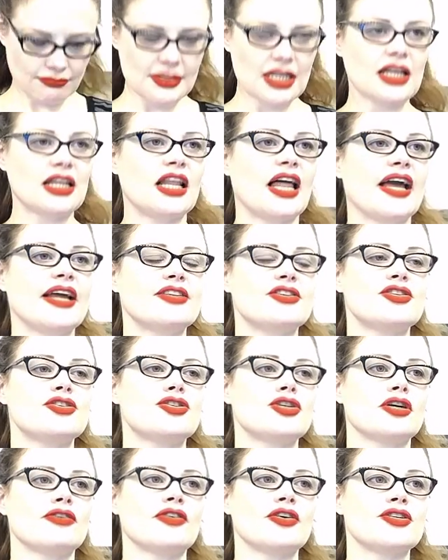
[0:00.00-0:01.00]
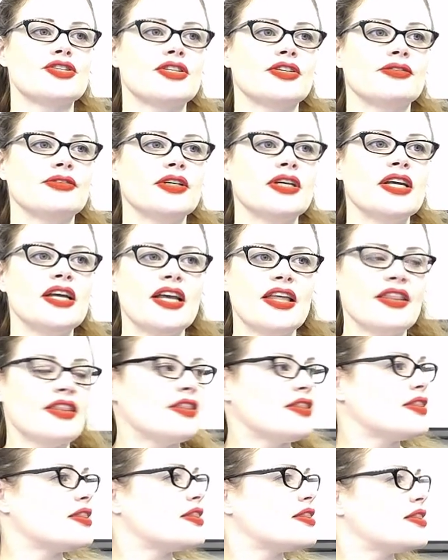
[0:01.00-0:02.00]
Clients and servers. Satellites.
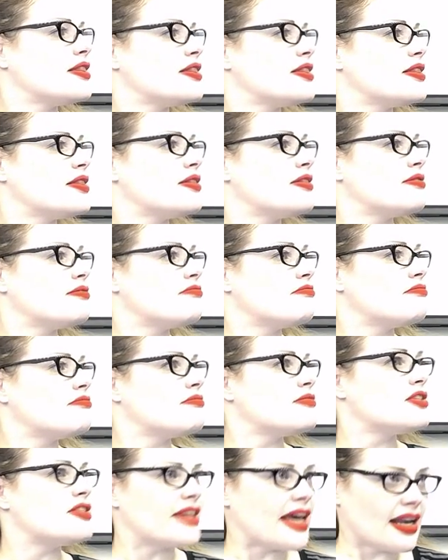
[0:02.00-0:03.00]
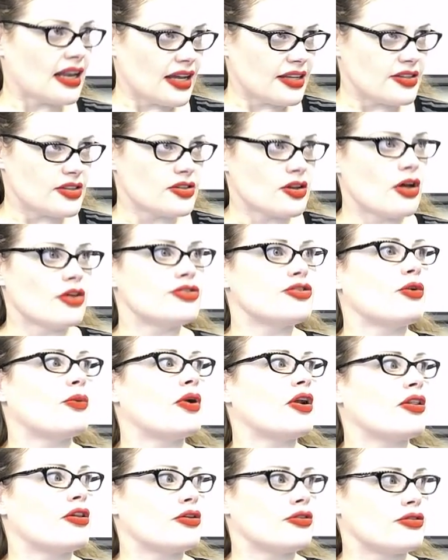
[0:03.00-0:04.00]
Satellites is also one
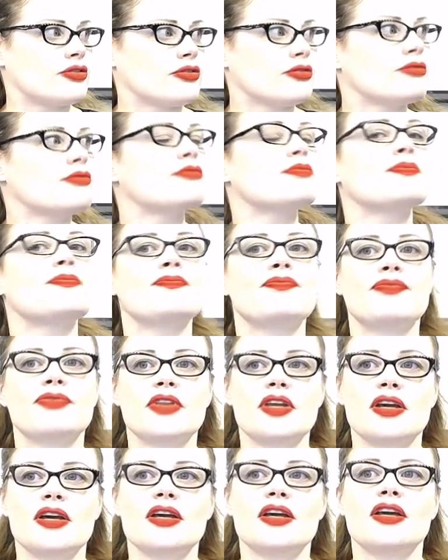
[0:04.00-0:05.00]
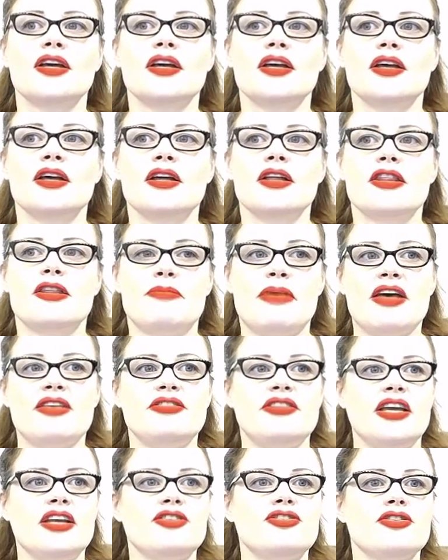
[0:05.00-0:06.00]
of those. The best
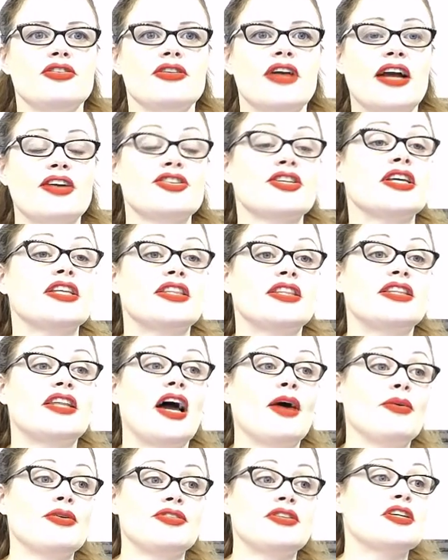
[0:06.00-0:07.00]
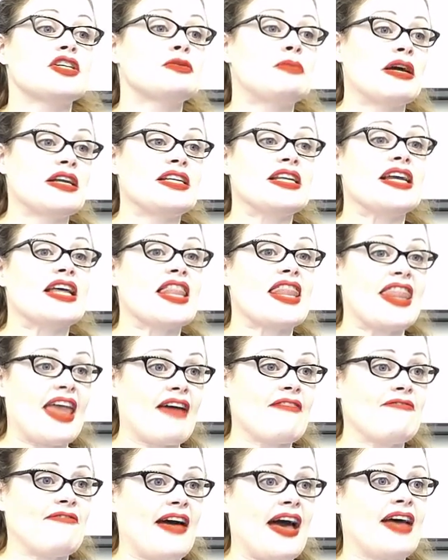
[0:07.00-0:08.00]
answer, actually, I wasn't expecting it
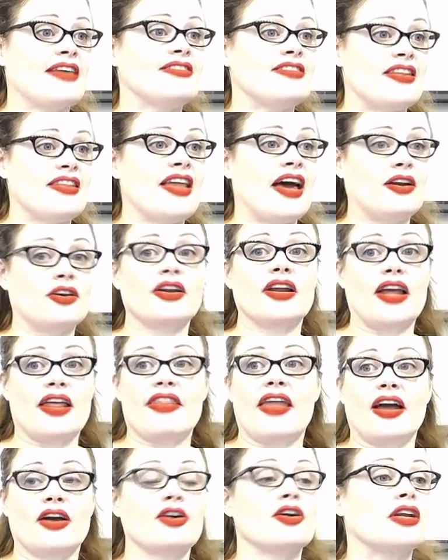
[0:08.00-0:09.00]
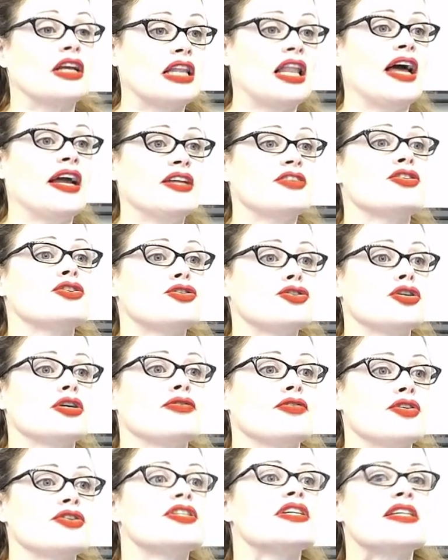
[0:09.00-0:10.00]
that fast and that and that good. Clients and
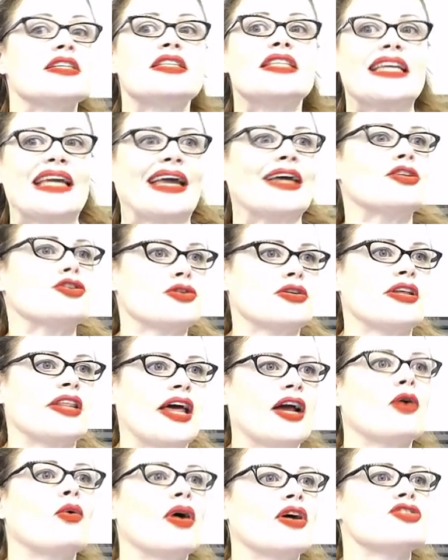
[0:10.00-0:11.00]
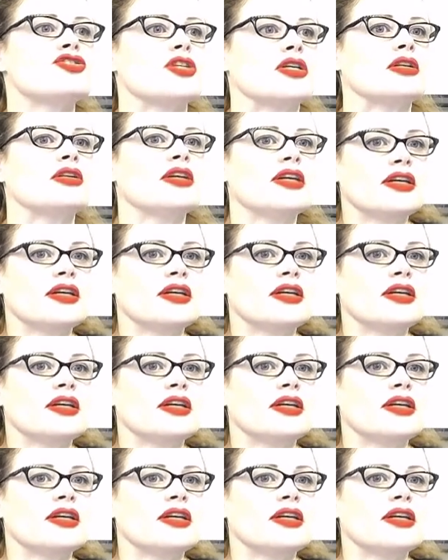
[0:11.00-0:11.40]
servers is the answer to that question,